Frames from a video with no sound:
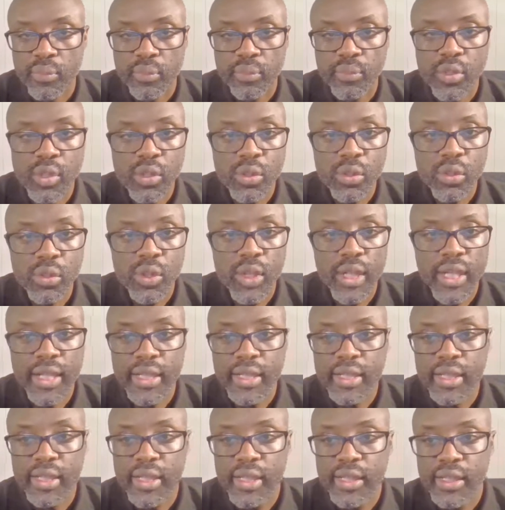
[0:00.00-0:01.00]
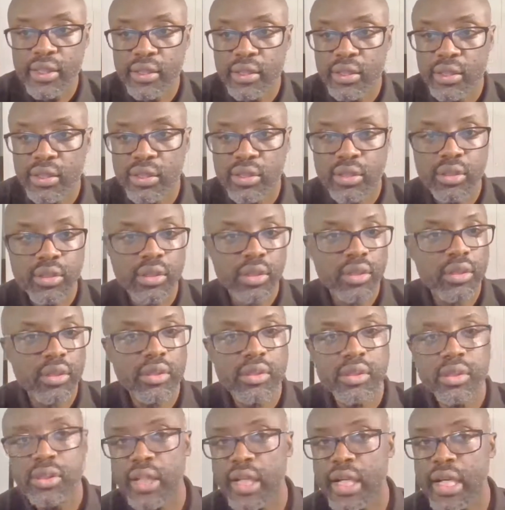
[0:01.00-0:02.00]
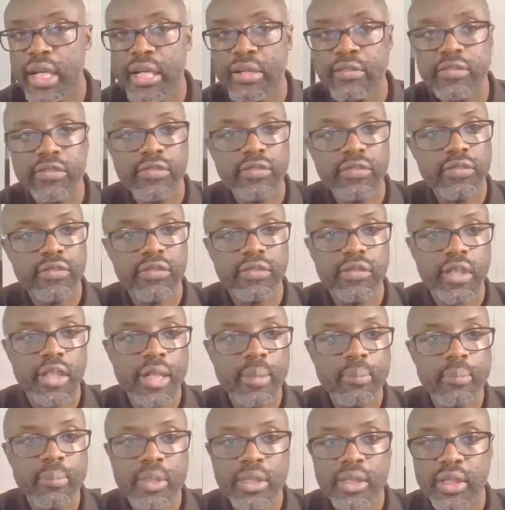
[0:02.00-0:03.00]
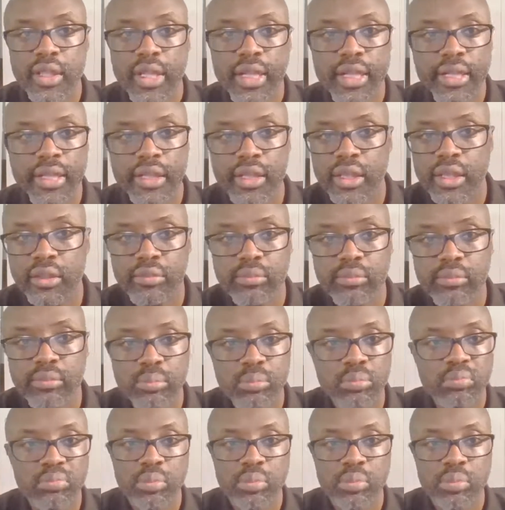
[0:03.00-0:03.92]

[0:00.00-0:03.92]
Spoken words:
no, I don't have. I mean, I can